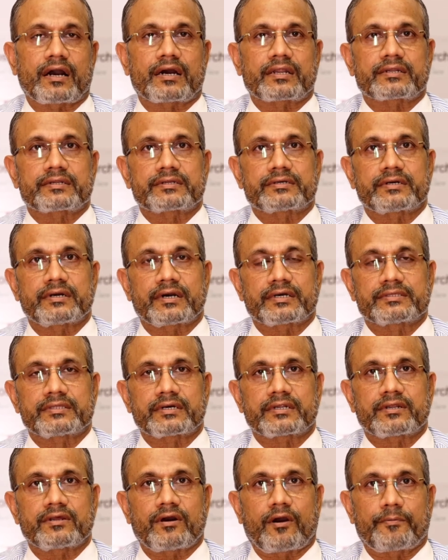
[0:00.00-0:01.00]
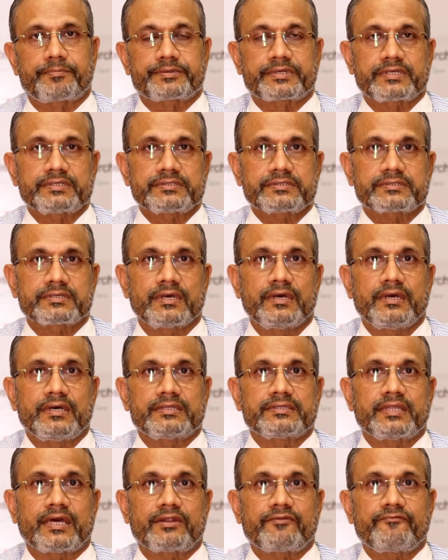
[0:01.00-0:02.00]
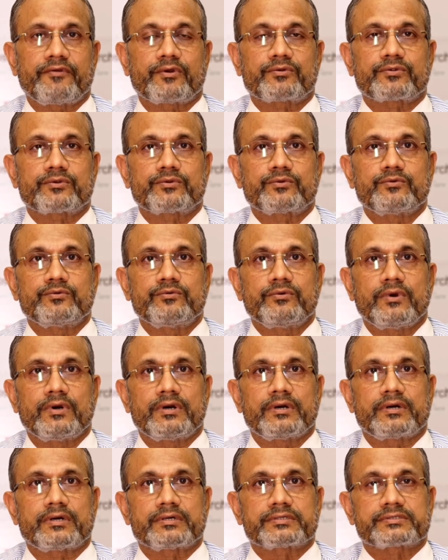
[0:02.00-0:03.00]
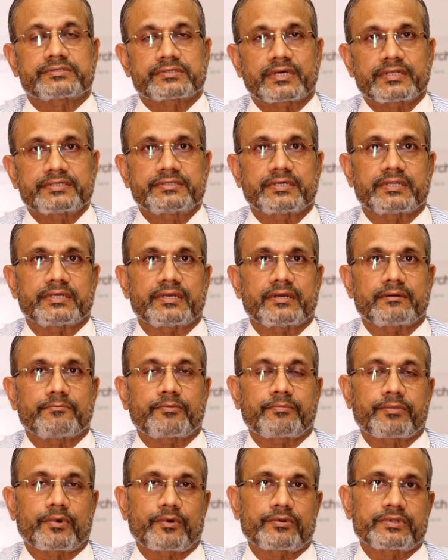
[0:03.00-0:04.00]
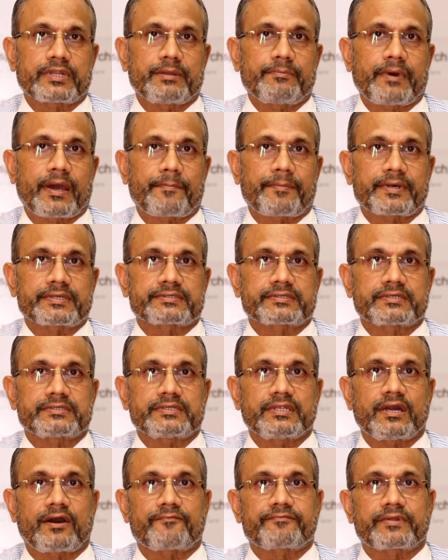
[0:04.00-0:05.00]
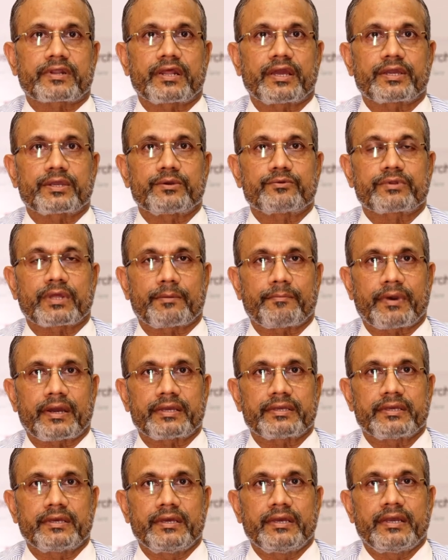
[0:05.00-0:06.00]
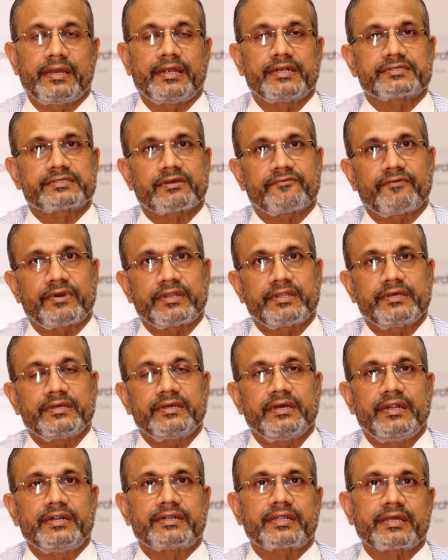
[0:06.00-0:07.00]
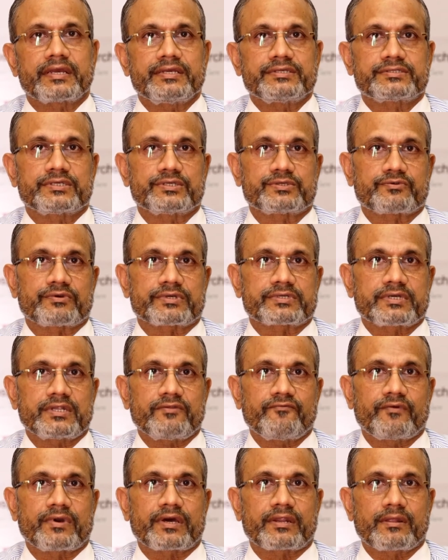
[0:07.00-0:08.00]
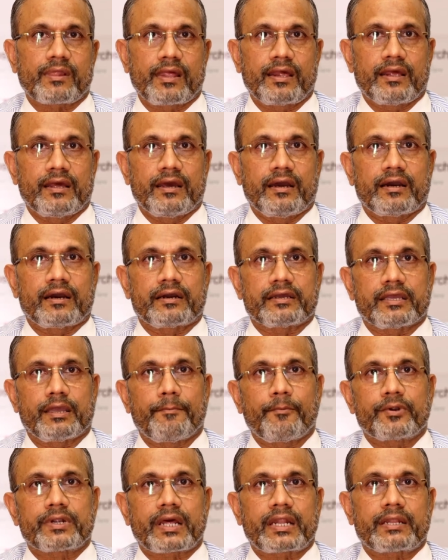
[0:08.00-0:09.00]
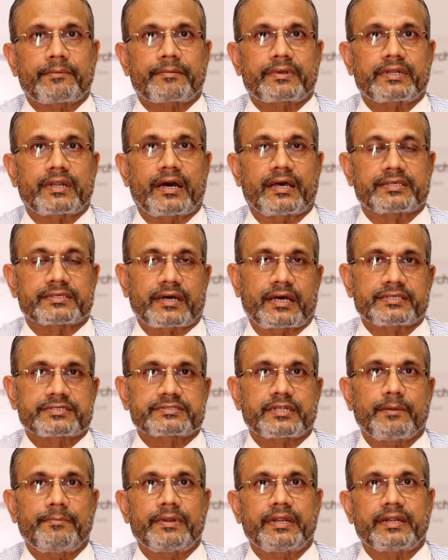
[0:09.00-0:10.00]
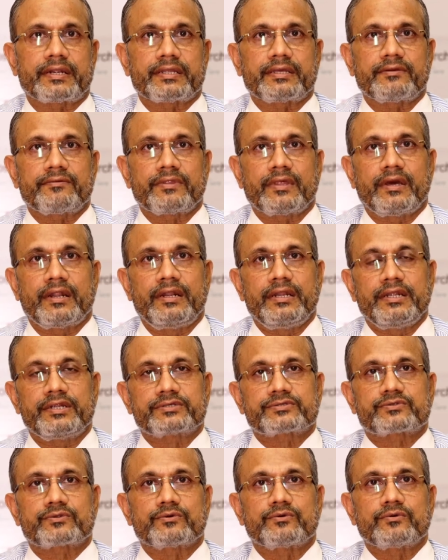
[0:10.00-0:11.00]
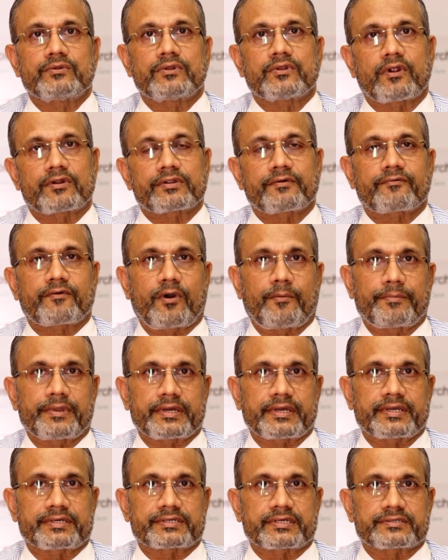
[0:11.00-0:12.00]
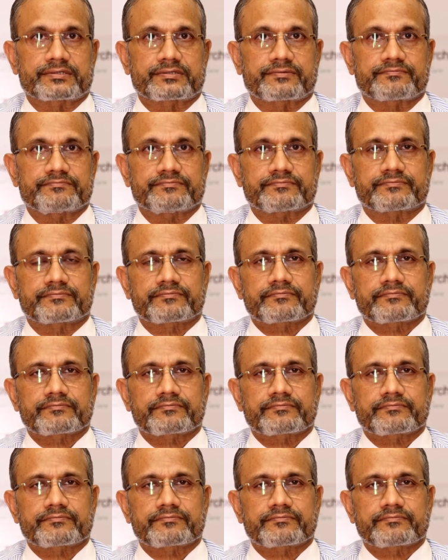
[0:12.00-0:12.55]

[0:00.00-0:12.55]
or other options, then we have to do surgery, coronary bypass surgery after acute MI. It's a very tricky situation where hemodynamic instability leads to a lot of complications.